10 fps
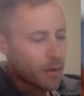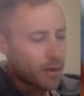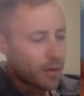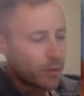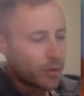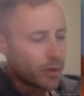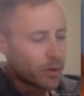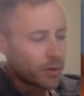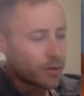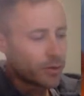And we are
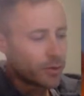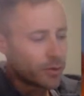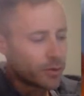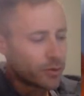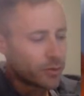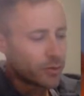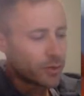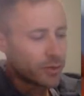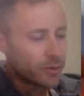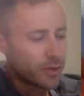going to assume in
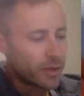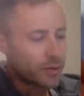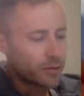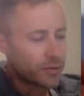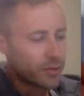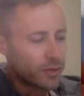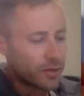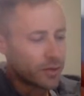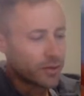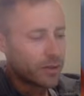this case
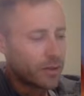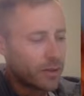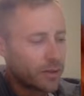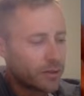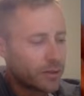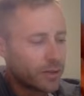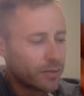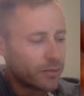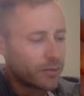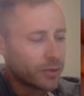that it is a
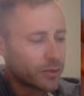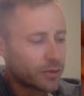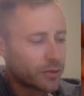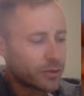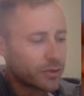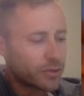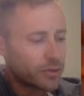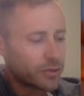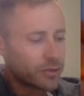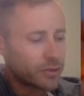frictionless
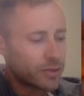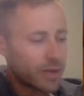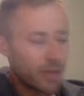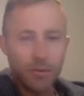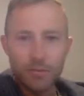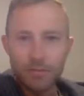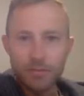table.